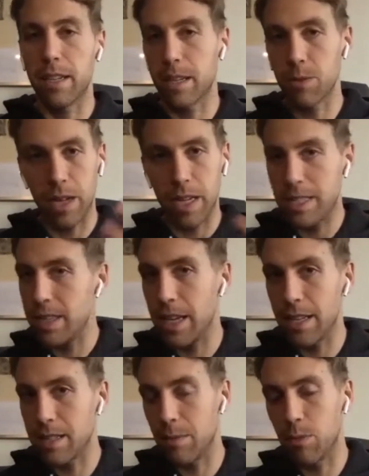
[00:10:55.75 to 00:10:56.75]
Because when I say
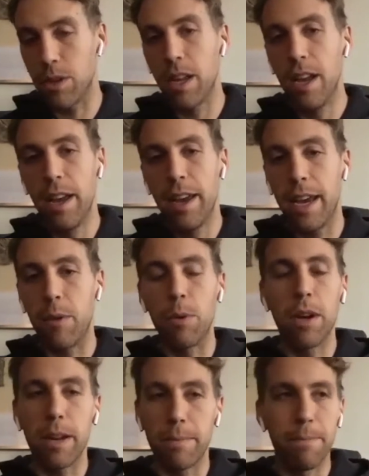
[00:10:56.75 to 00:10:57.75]
to someone, hey,
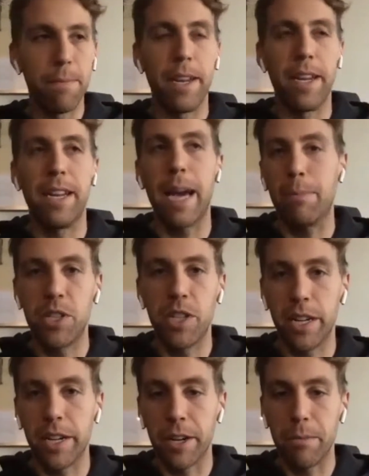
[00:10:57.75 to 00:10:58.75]
we got an
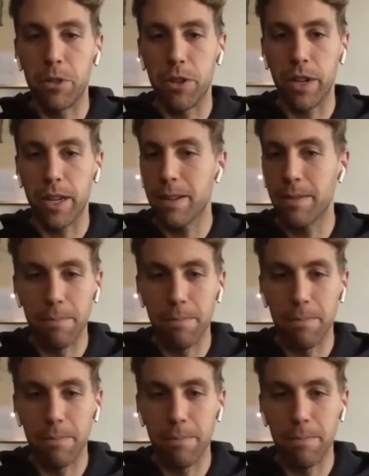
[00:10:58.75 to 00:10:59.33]
adaptogenic herb drink,